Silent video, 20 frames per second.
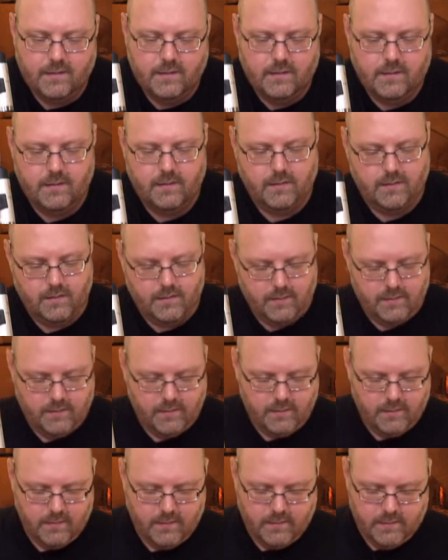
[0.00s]

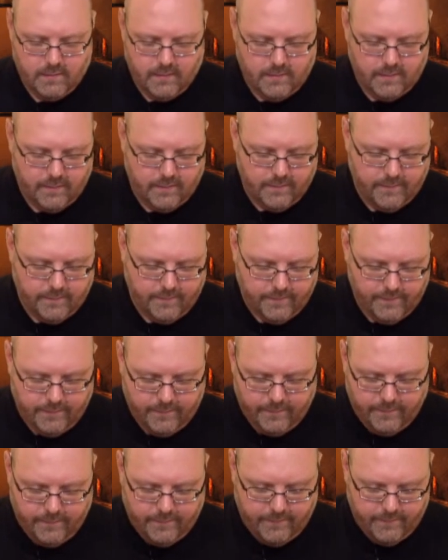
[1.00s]

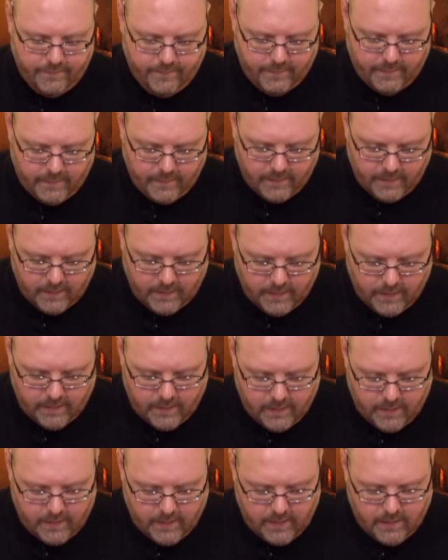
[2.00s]

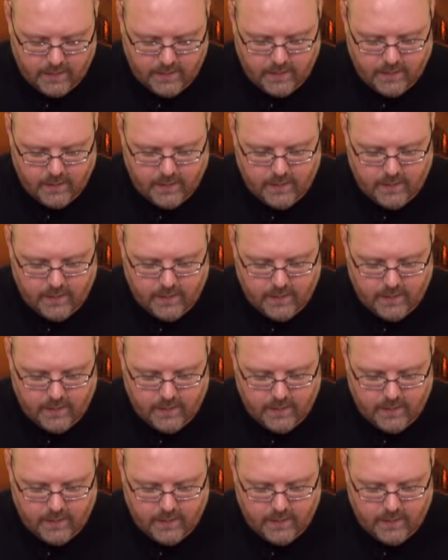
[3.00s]
(silence)